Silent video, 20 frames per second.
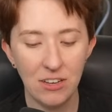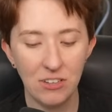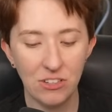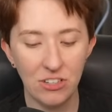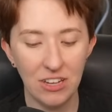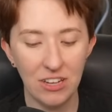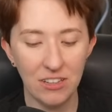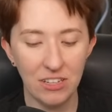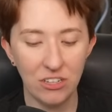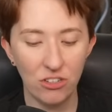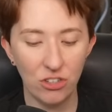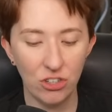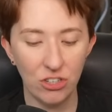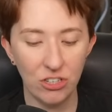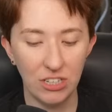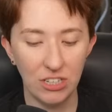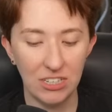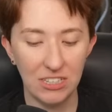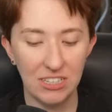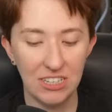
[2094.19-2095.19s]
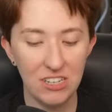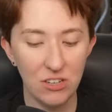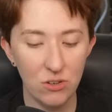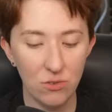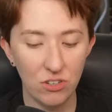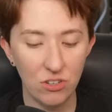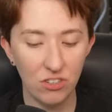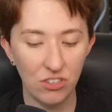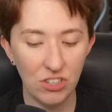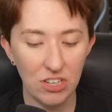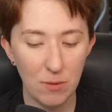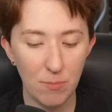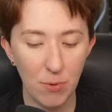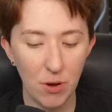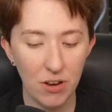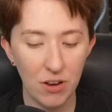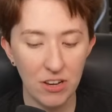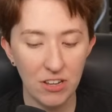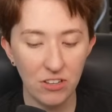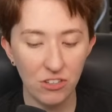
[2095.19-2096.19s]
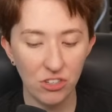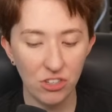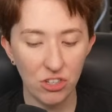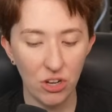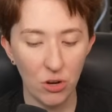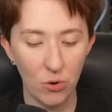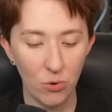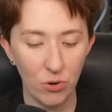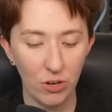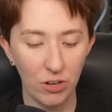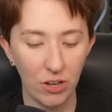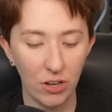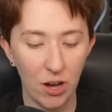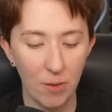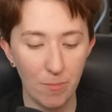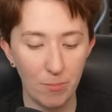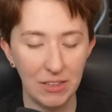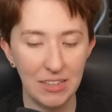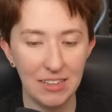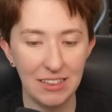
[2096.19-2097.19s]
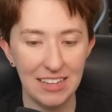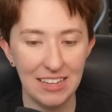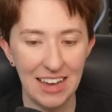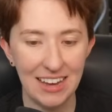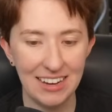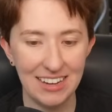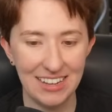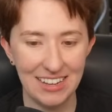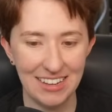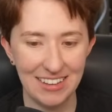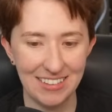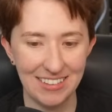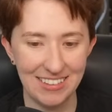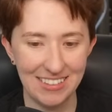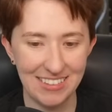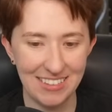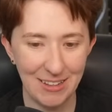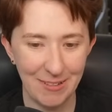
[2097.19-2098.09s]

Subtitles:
Chanlin-jun continued to sit upon his stone, completely at ease.